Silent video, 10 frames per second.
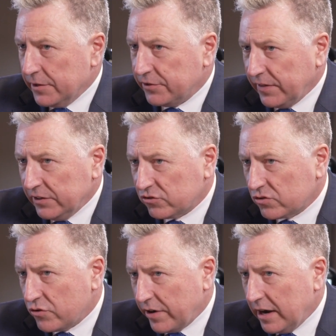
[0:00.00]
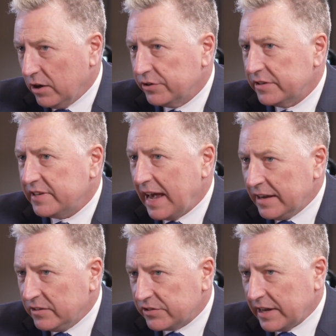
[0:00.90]
The defense crowd
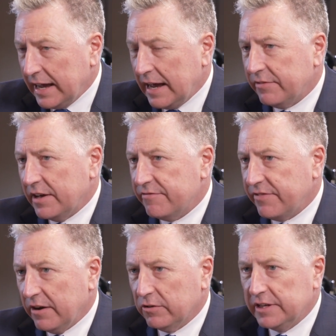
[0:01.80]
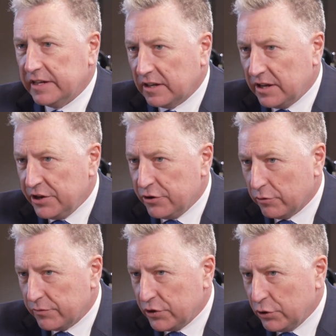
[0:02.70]
tends to have a fairly linear
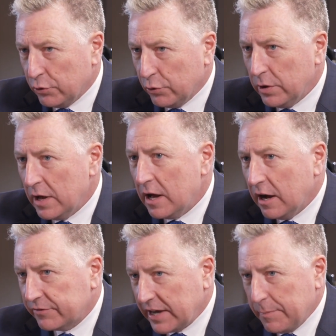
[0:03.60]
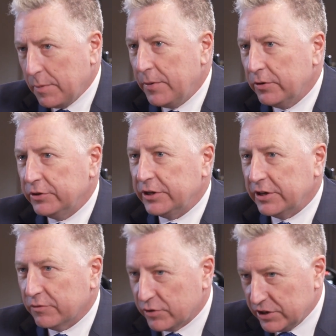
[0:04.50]
view of capability
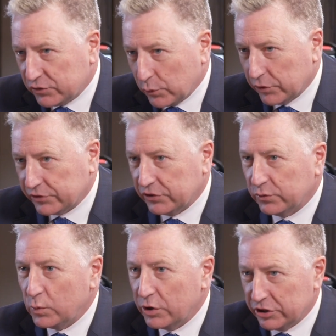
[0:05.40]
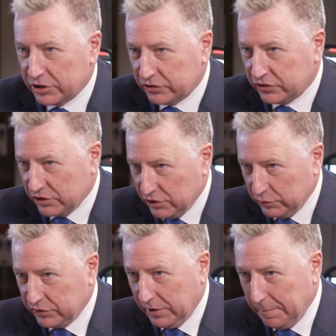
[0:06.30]
and resources and willingness to use them.